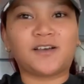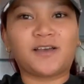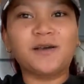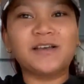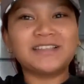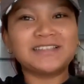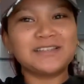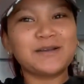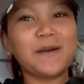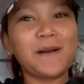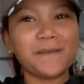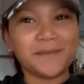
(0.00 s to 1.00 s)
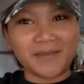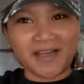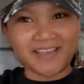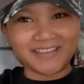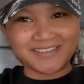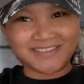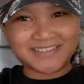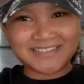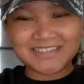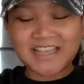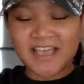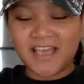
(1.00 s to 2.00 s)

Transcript: I went to Michael's